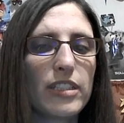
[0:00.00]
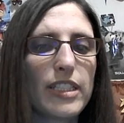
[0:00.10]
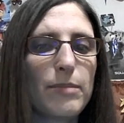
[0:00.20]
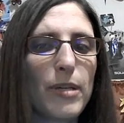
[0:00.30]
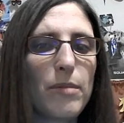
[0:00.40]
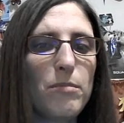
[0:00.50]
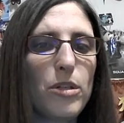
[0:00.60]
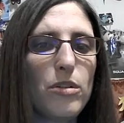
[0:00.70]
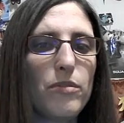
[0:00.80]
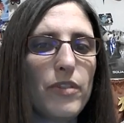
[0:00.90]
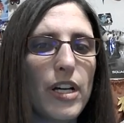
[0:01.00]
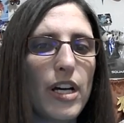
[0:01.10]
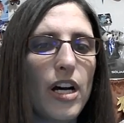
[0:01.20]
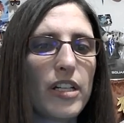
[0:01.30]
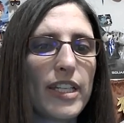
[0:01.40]
Let's make a move.
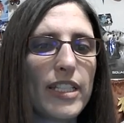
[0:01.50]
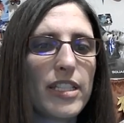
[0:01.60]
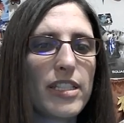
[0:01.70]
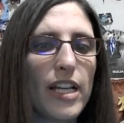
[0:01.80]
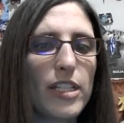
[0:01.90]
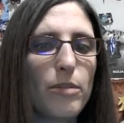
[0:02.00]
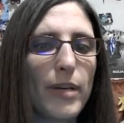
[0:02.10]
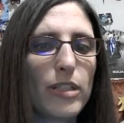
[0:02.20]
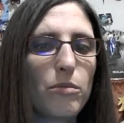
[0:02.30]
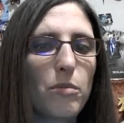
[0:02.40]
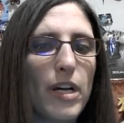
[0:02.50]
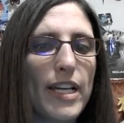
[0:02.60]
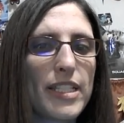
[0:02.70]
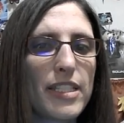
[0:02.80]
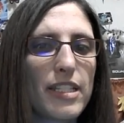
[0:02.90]
I'll get it done no matter
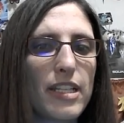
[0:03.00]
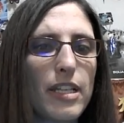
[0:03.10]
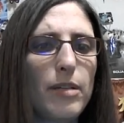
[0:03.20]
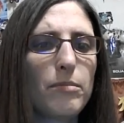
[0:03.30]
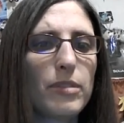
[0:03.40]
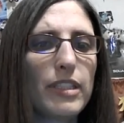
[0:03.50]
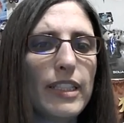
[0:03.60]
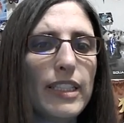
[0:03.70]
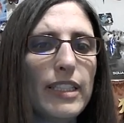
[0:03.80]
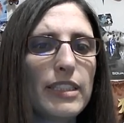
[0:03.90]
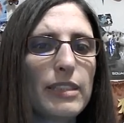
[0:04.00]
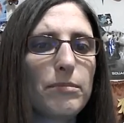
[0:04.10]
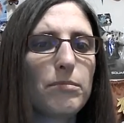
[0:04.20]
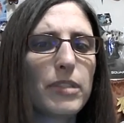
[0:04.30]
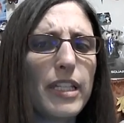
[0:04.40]
what. Please,
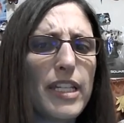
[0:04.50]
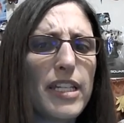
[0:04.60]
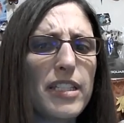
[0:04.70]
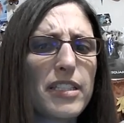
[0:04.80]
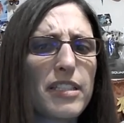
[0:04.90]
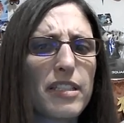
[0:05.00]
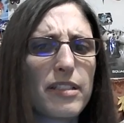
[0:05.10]
please.